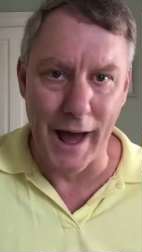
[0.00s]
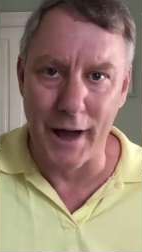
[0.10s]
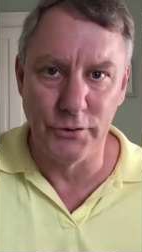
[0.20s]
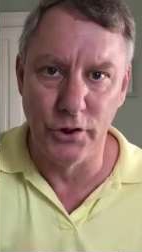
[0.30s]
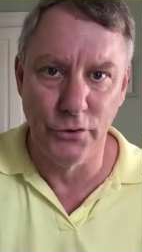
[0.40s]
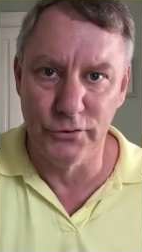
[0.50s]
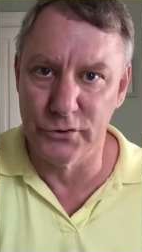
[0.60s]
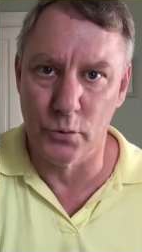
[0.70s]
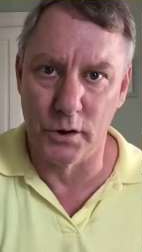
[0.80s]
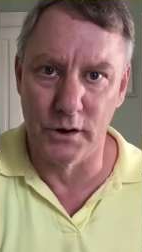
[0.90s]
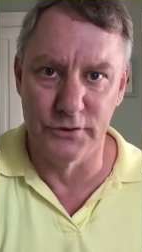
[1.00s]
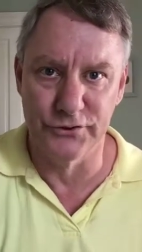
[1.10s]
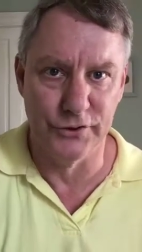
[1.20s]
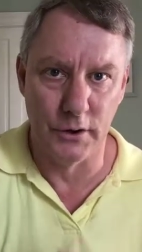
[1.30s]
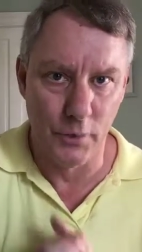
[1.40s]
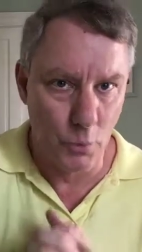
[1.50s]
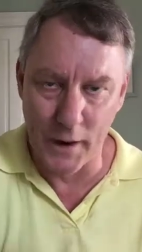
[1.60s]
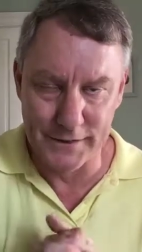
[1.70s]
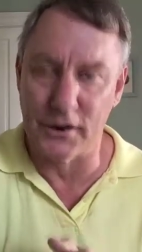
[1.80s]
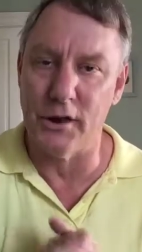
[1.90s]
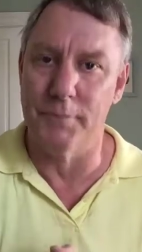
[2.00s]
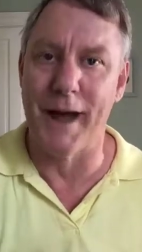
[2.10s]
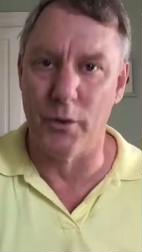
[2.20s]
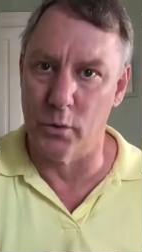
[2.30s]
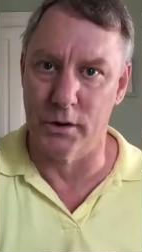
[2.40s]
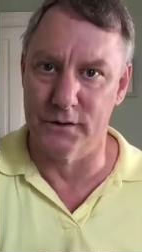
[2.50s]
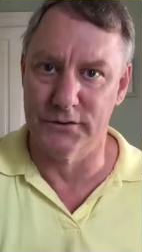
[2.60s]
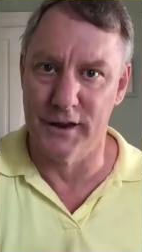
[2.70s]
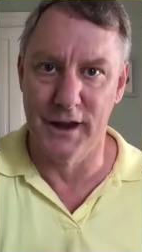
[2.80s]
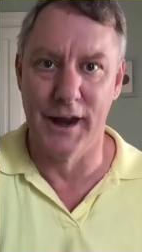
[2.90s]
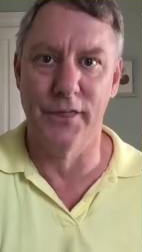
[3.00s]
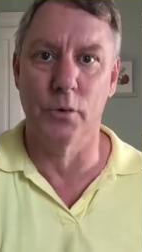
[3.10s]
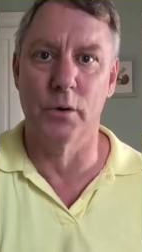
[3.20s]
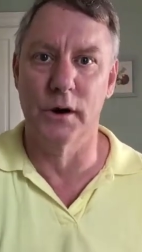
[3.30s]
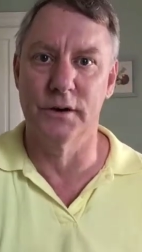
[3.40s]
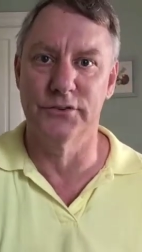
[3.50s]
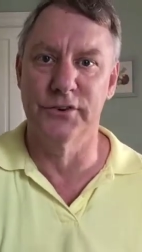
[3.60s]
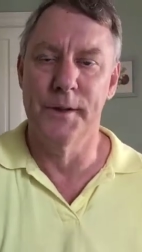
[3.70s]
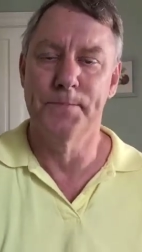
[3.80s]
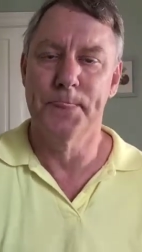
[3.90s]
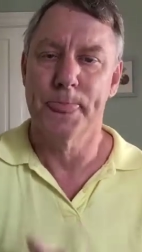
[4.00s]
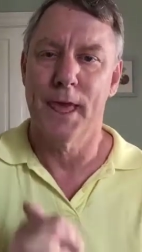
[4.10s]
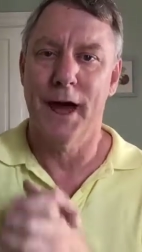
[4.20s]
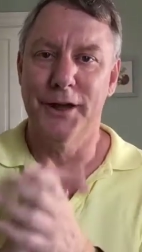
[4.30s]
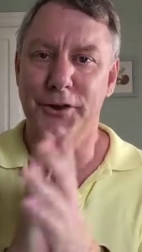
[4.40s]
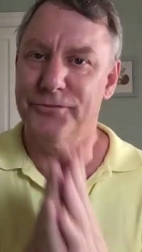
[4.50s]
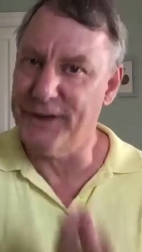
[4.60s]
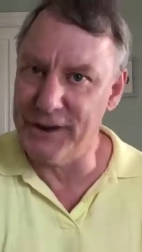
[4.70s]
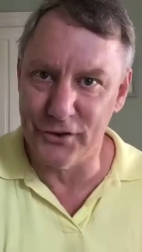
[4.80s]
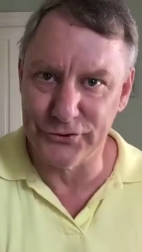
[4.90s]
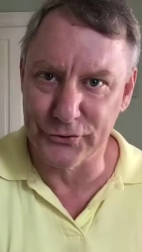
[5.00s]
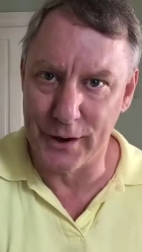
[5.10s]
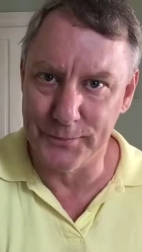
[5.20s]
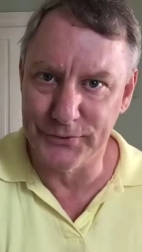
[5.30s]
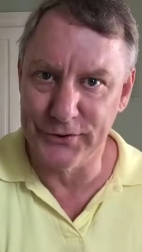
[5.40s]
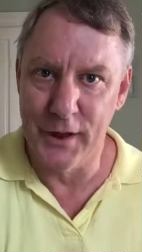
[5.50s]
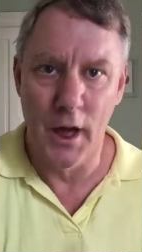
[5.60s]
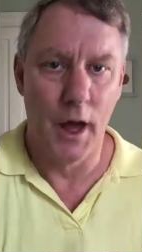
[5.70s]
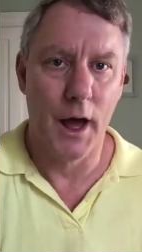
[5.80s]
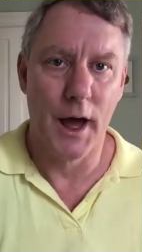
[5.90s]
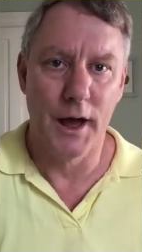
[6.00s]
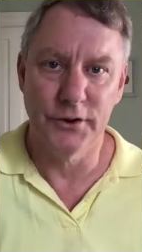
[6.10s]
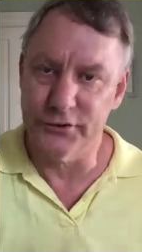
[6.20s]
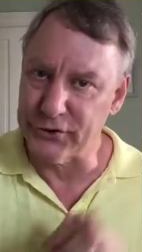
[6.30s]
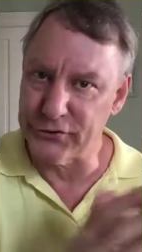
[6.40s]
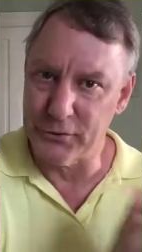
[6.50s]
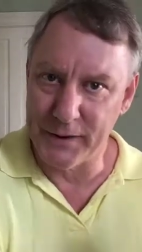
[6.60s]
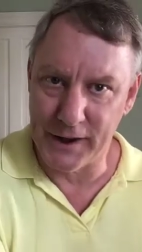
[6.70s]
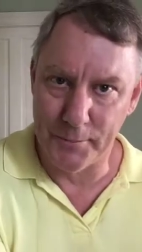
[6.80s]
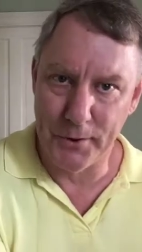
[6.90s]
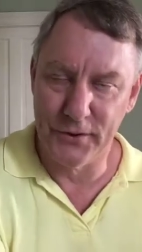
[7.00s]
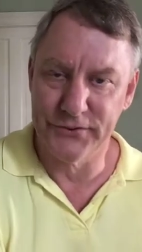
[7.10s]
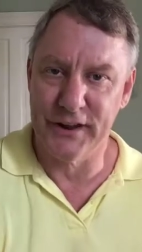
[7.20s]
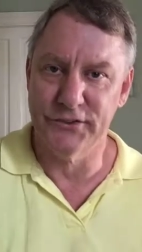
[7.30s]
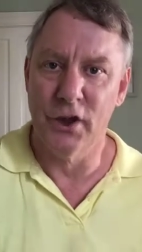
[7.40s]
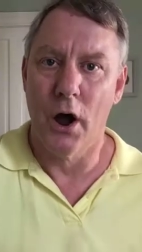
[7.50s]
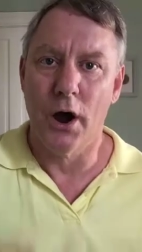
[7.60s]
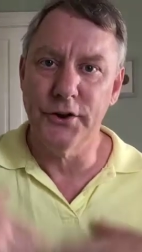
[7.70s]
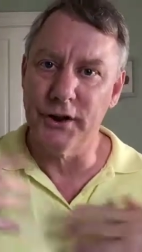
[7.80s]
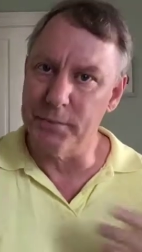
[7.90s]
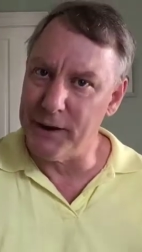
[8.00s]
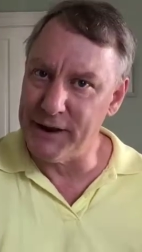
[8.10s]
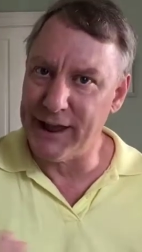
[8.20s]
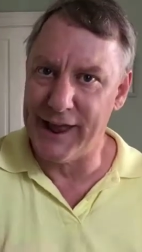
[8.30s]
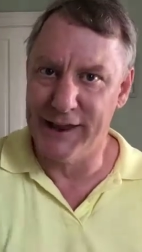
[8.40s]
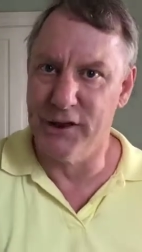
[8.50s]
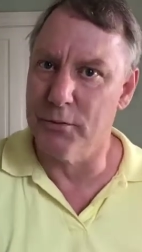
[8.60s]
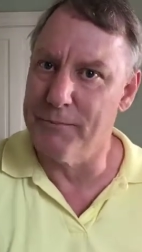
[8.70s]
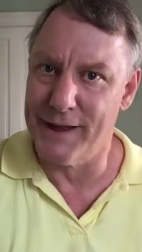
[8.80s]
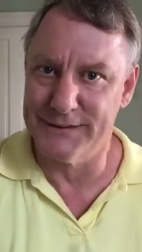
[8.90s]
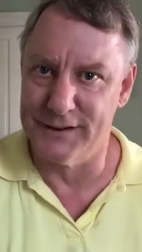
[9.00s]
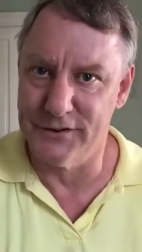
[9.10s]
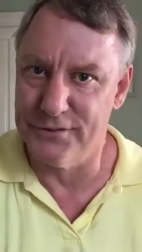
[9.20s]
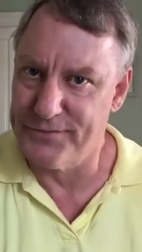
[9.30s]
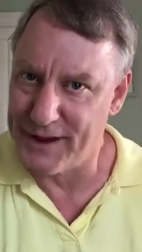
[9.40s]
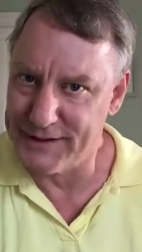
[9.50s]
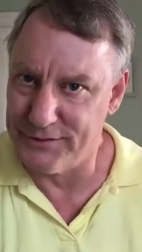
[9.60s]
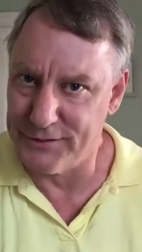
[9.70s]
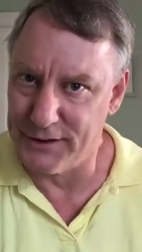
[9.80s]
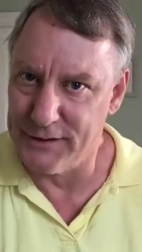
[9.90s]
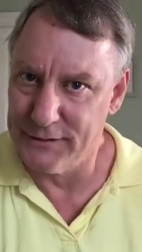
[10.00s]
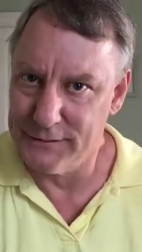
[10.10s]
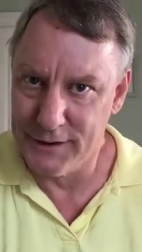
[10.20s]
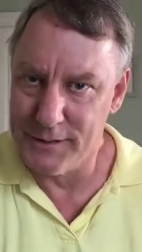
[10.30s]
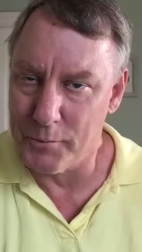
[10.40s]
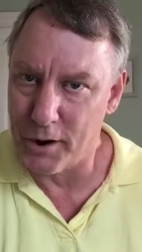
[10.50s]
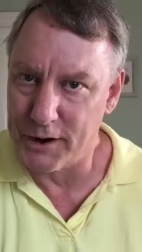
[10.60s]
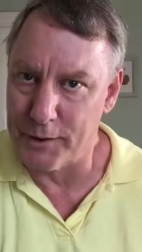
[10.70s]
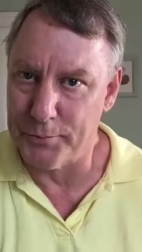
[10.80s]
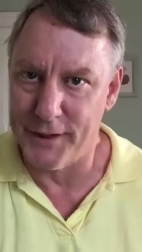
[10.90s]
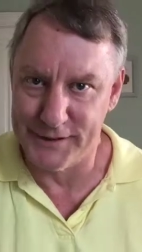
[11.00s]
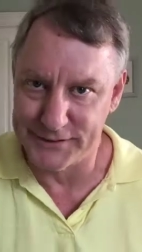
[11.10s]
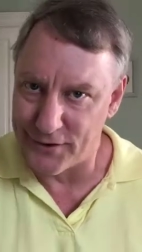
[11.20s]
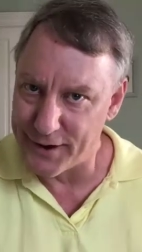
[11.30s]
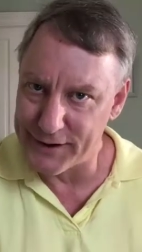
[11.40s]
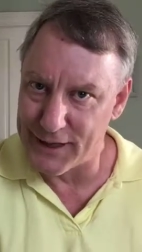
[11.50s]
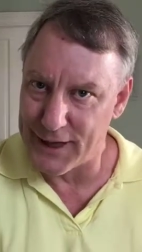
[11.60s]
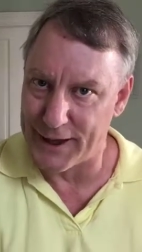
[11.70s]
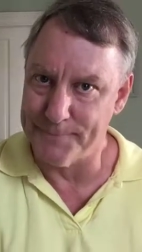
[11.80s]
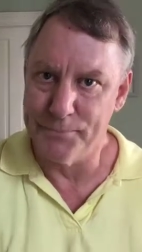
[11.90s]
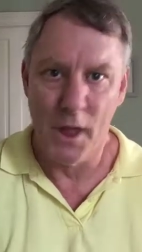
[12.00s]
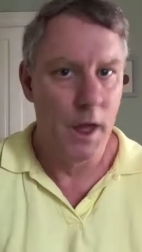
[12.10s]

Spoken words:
how you use the words, it's all about words. In other words, your video scripts, your social media postings, are you communicating your message effectively in the marketplace online?